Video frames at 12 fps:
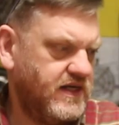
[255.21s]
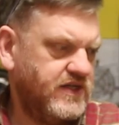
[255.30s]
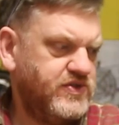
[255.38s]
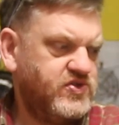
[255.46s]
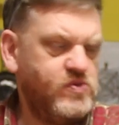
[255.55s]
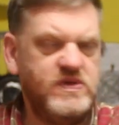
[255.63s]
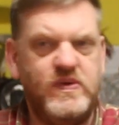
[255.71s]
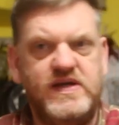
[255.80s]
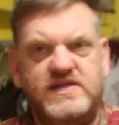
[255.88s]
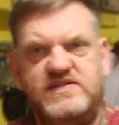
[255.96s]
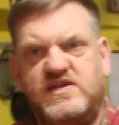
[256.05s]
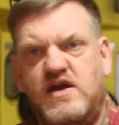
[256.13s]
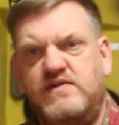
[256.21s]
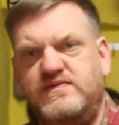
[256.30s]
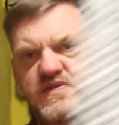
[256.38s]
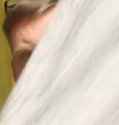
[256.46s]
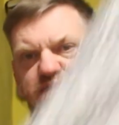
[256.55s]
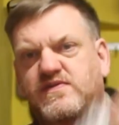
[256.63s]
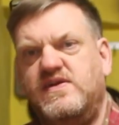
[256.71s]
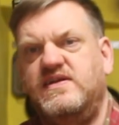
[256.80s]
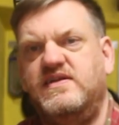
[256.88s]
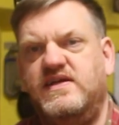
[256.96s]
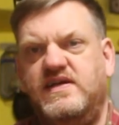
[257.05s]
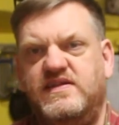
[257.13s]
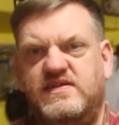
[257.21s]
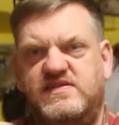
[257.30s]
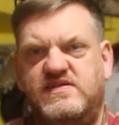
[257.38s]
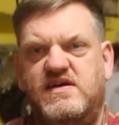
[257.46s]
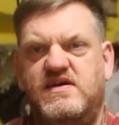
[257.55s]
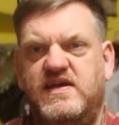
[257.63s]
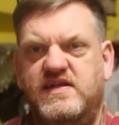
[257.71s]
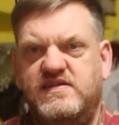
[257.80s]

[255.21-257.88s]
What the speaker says: You saw me wearing a scarf at the front, at the start here.